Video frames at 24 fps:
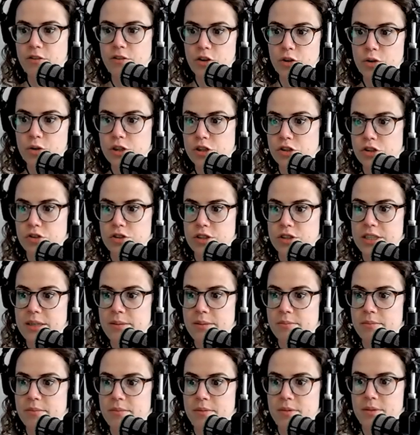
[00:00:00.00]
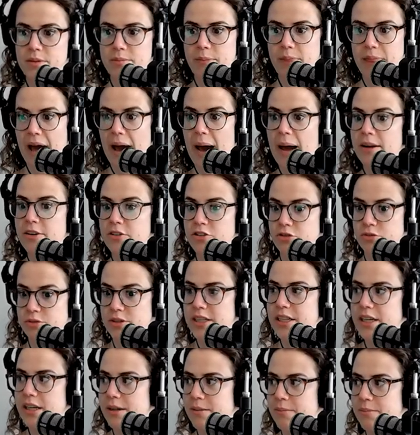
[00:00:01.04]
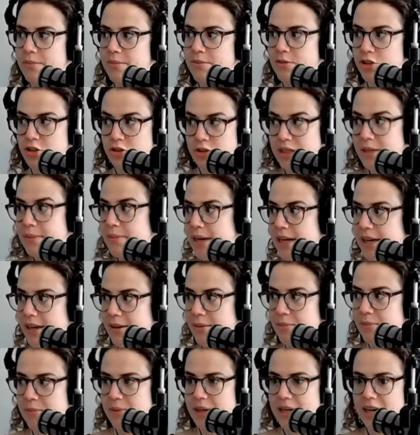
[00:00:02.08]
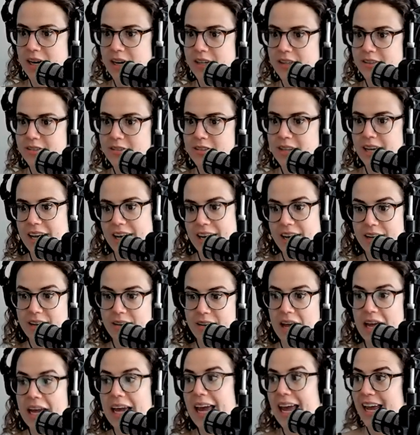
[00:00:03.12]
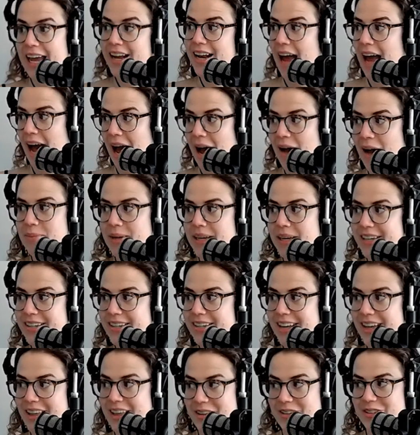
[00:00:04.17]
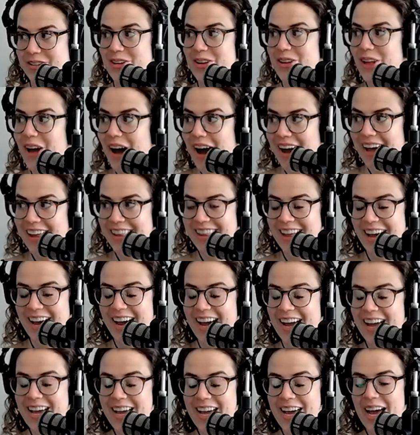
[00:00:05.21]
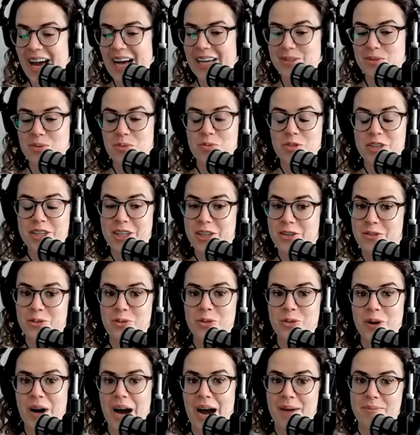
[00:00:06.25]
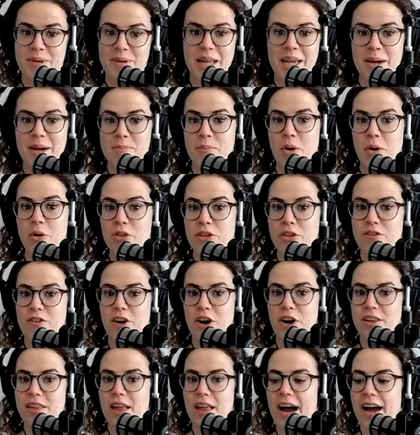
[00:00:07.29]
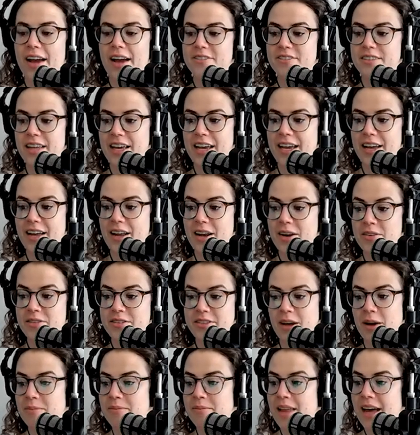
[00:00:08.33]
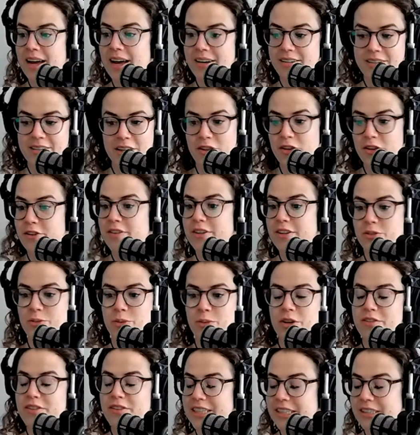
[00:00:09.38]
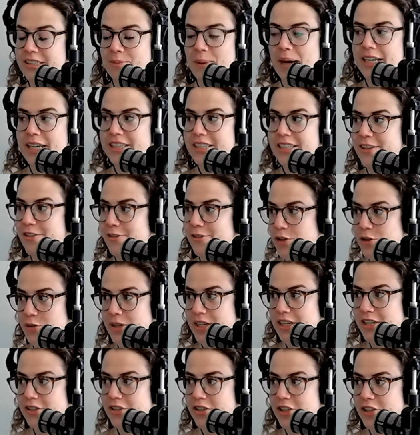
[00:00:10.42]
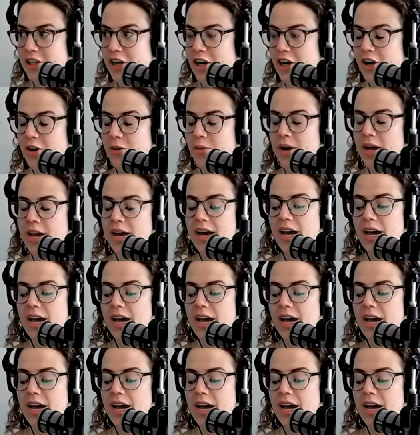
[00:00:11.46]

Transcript: If you can dream that dream, dream it because it it can happen and there's a lot that has been really cool happening in both of our lives and some that neither of us would have expected a few years ago